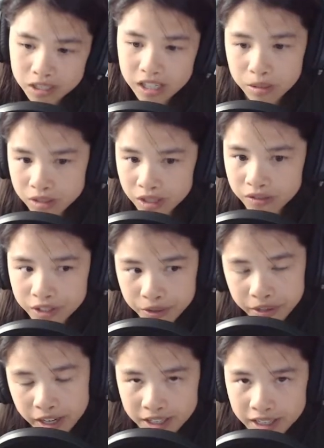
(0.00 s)
I would definitely
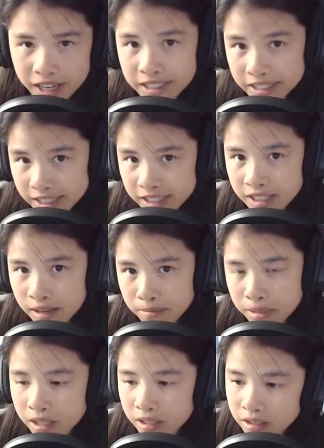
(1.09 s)
go ahead and get some,
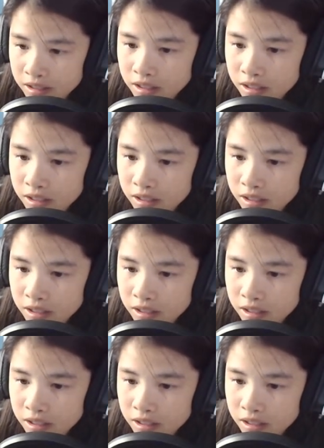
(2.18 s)
because